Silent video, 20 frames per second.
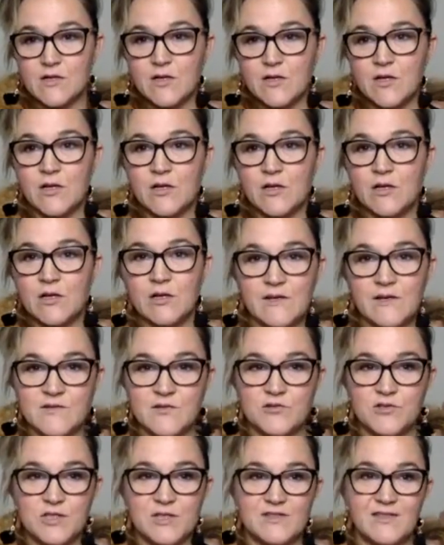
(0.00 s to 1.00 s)
to her, and
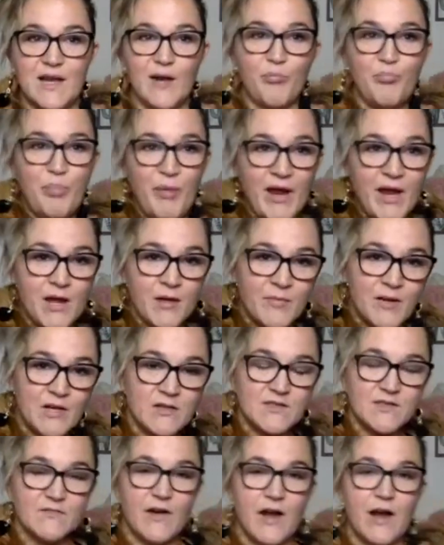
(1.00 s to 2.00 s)
so she's like, bam,
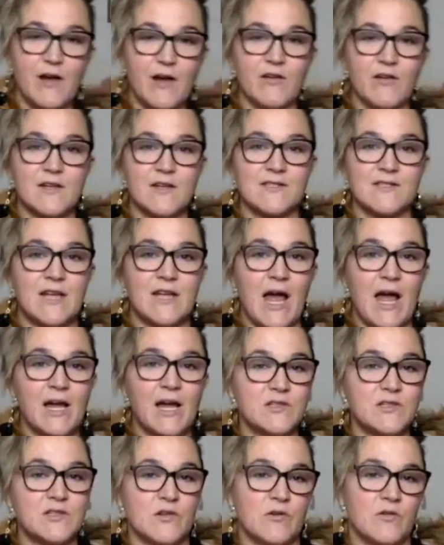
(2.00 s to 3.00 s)
here's a virus. And I
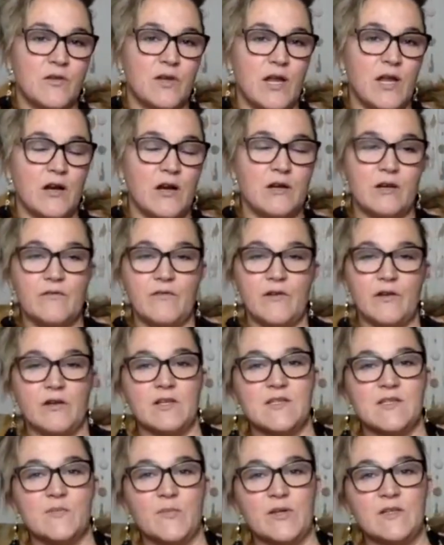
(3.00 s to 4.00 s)
actually don't care if you're a
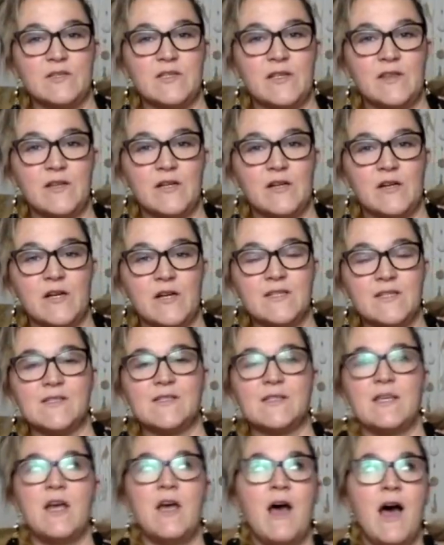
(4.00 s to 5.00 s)
conspiracy
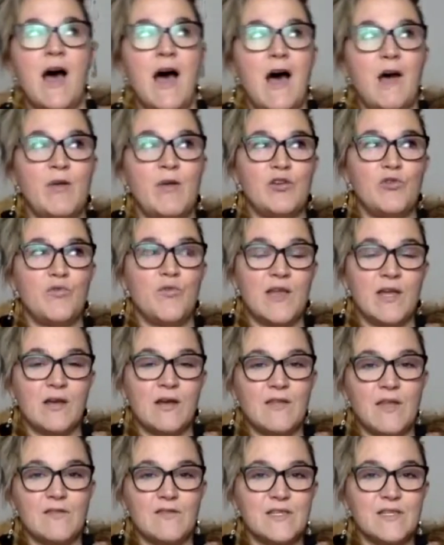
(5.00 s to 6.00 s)
theorist and you
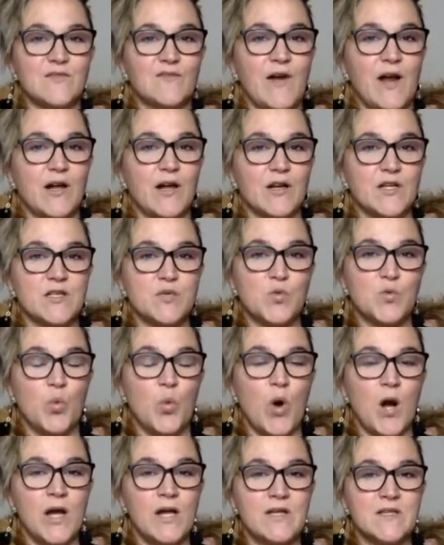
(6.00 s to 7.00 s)
think that this virus
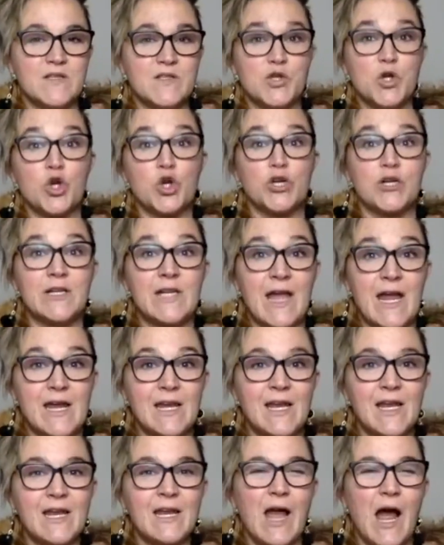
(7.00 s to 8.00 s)
was
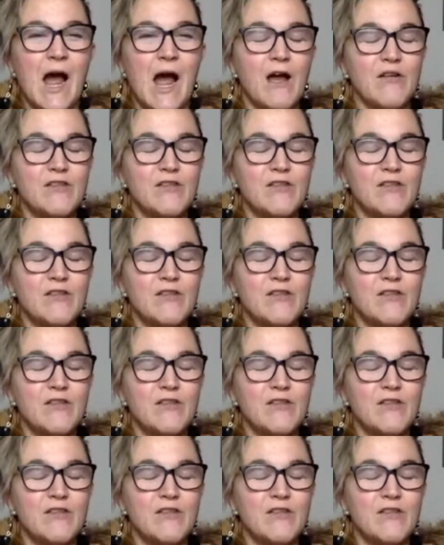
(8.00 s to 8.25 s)
created.